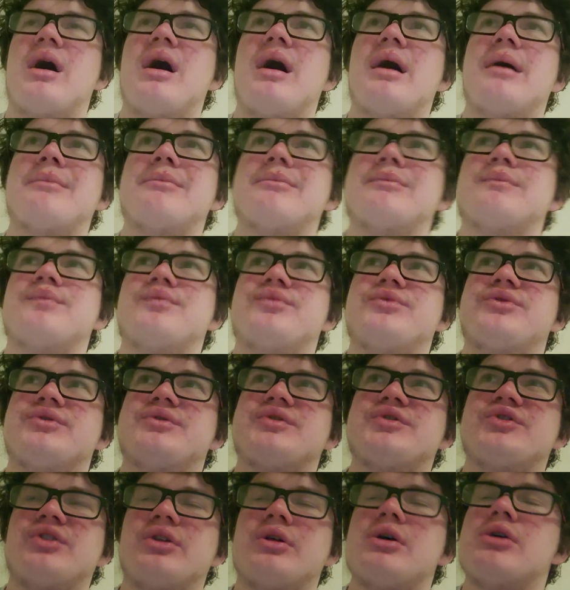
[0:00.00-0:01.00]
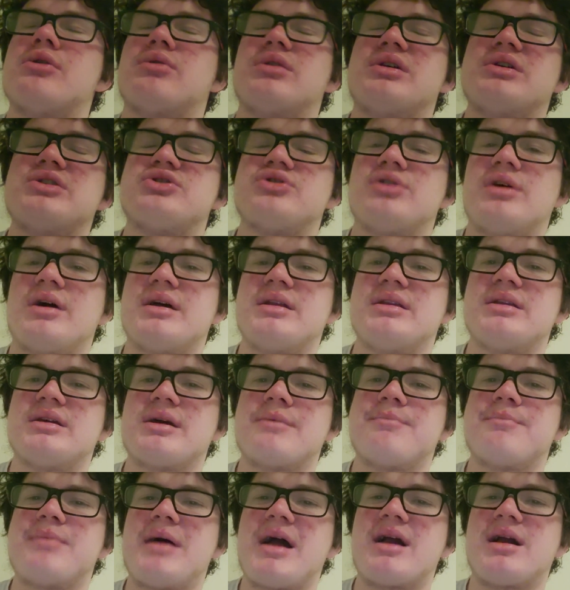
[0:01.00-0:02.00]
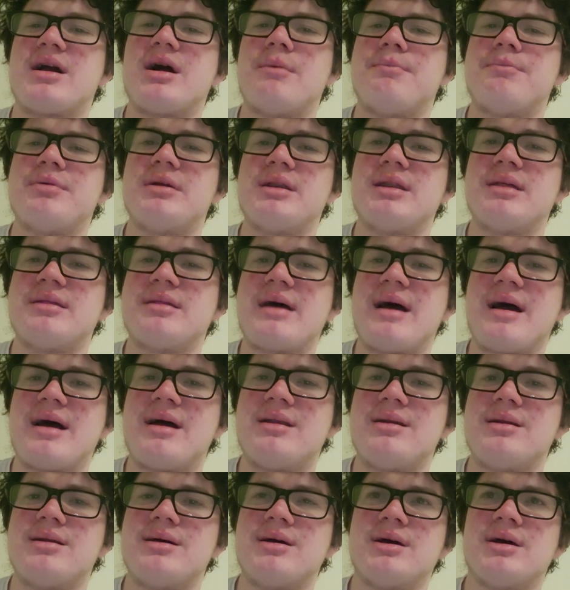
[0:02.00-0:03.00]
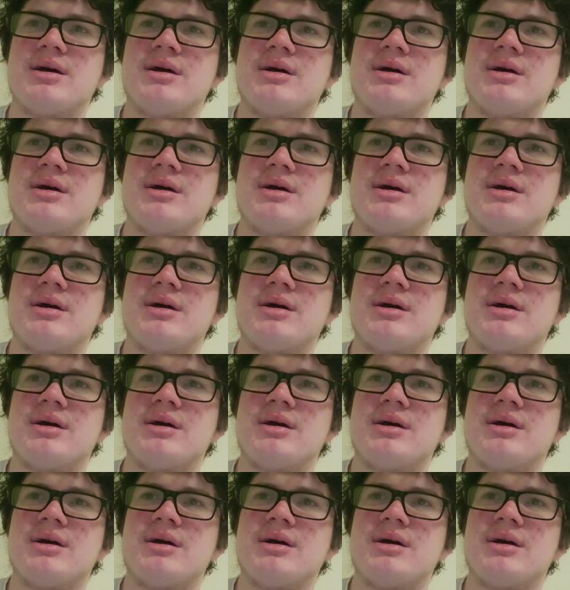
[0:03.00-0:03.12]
I'm slowly trying to get back up into that